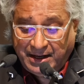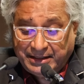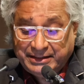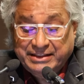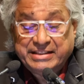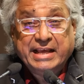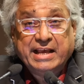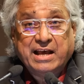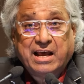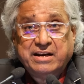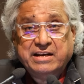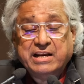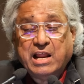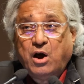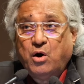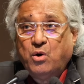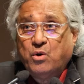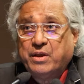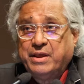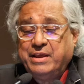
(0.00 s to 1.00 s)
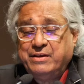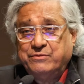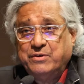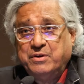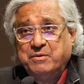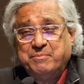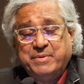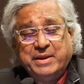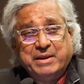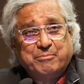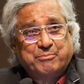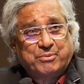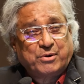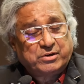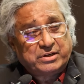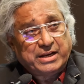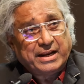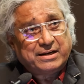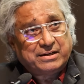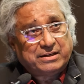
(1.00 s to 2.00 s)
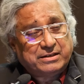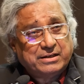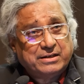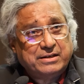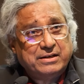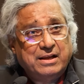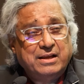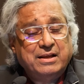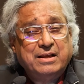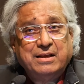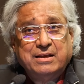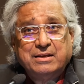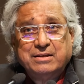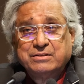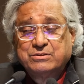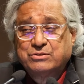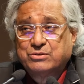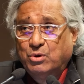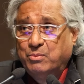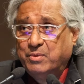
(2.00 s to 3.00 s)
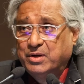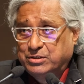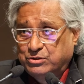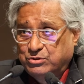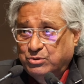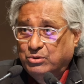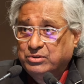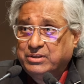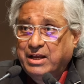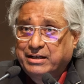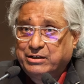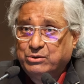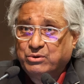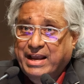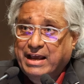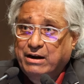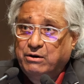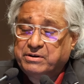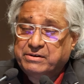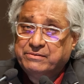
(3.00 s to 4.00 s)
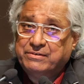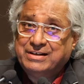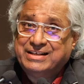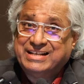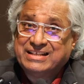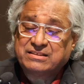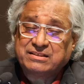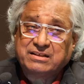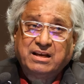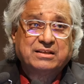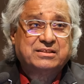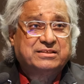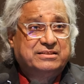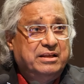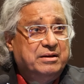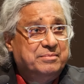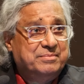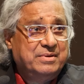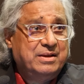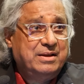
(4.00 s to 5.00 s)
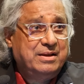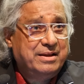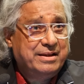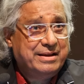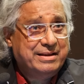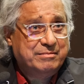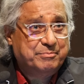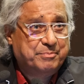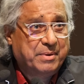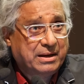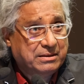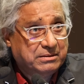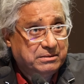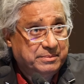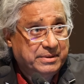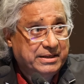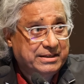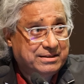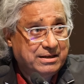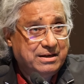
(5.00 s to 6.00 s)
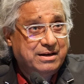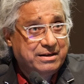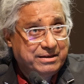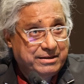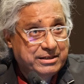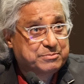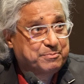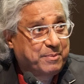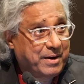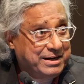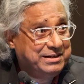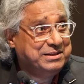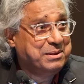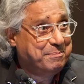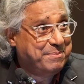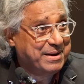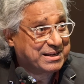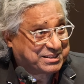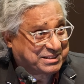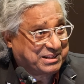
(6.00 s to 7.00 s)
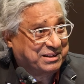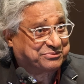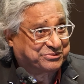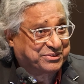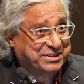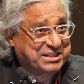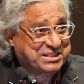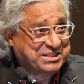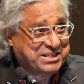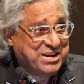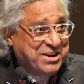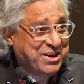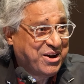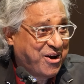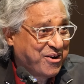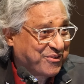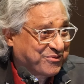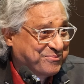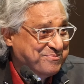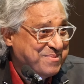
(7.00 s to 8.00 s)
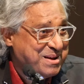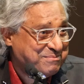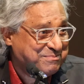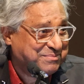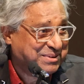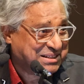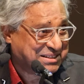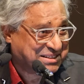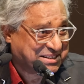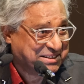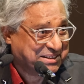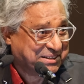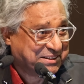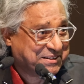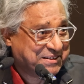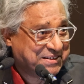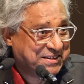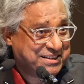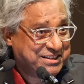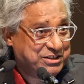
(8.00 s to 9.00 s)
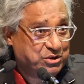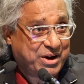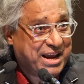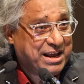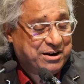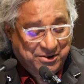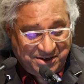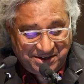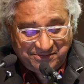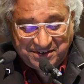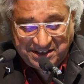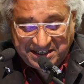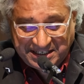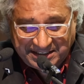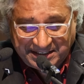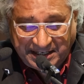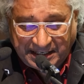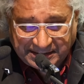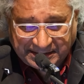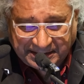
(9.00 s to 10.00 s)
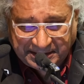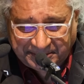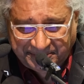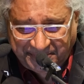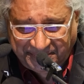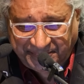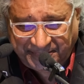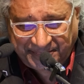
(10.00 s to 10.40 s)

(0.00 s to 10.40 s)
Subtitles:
They are now even being protected, so much so that you cannot even discuss them in Parliament, despite the best efforts of members here. You cannot even discuss them.